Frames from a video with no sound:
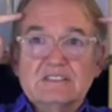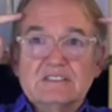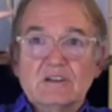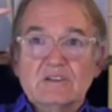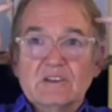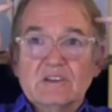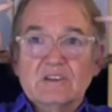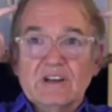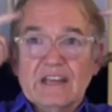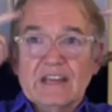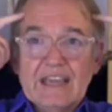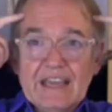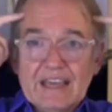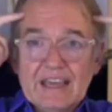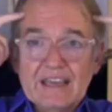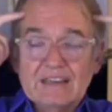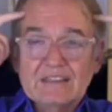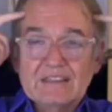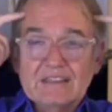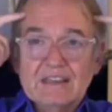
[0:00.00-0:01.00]
They're in their
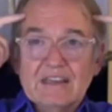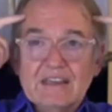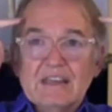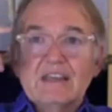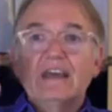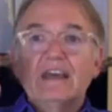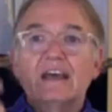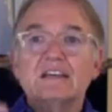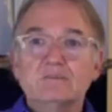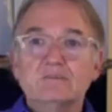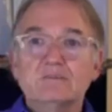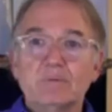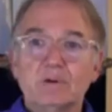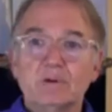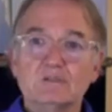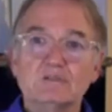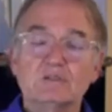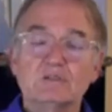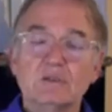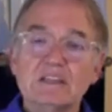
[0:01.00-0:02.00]
head as
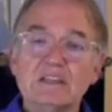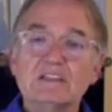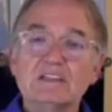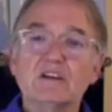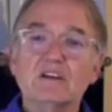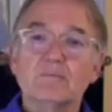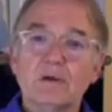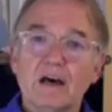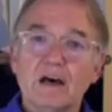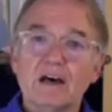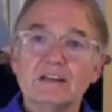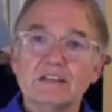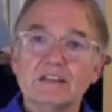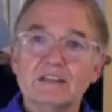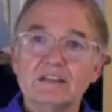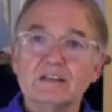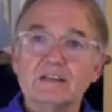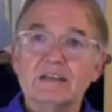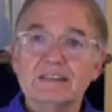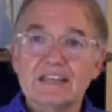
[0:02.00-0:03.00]
opposed to in their
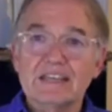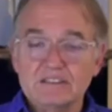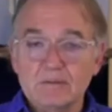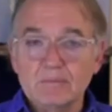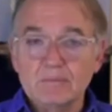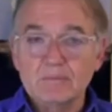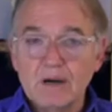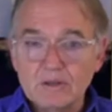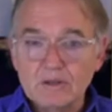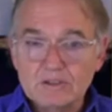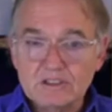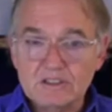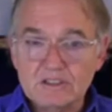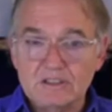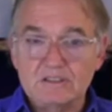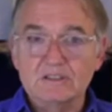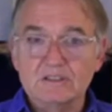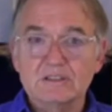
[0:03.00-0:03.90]
body, and that's emotions.